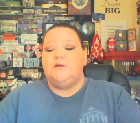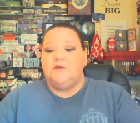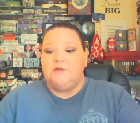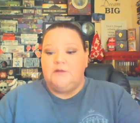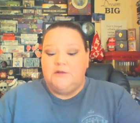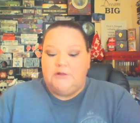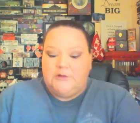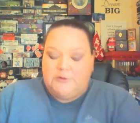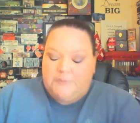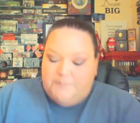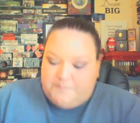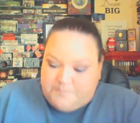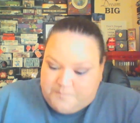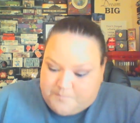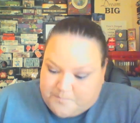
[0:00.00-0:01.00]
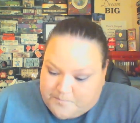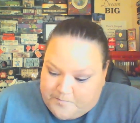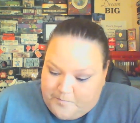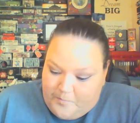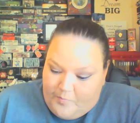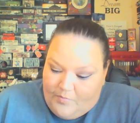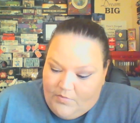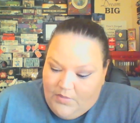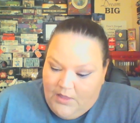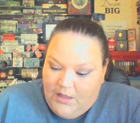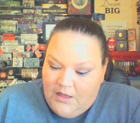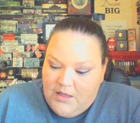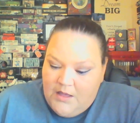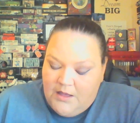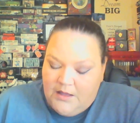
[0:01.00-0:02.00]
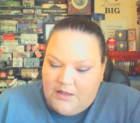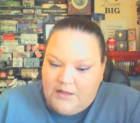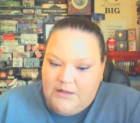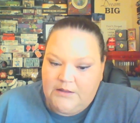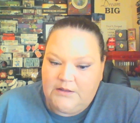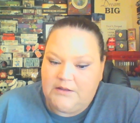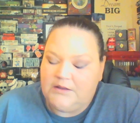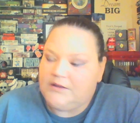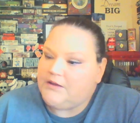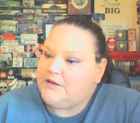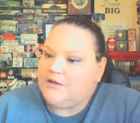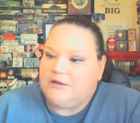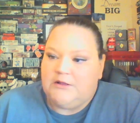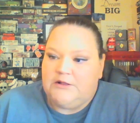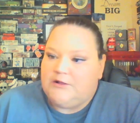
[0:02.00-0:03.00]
(no one is talking)